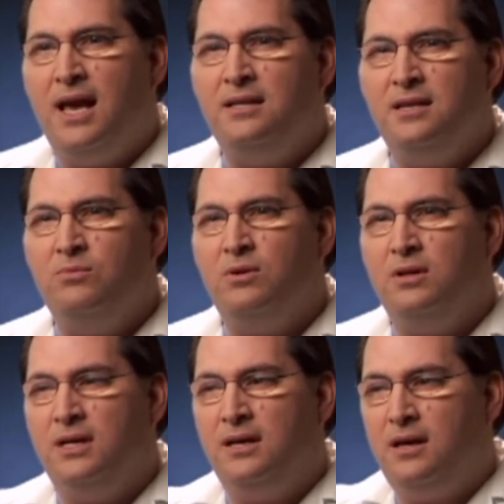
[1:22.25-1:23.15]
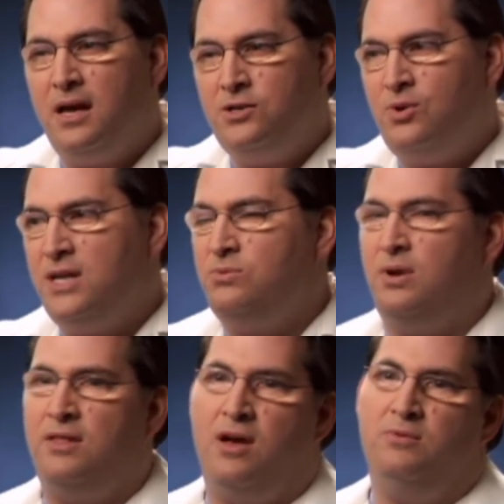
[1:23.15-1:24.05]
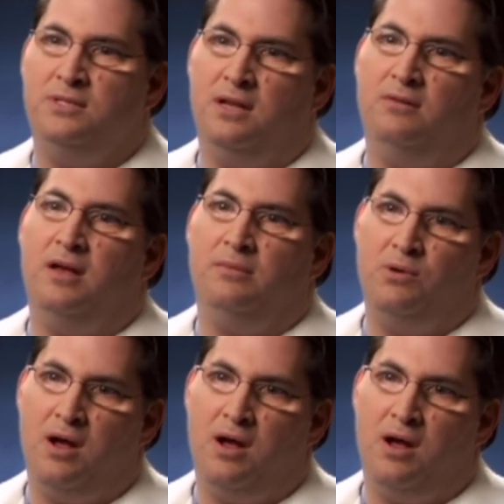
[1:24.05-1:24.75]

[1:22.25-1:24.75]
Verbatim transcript: and didn't really address what I thought was the underlying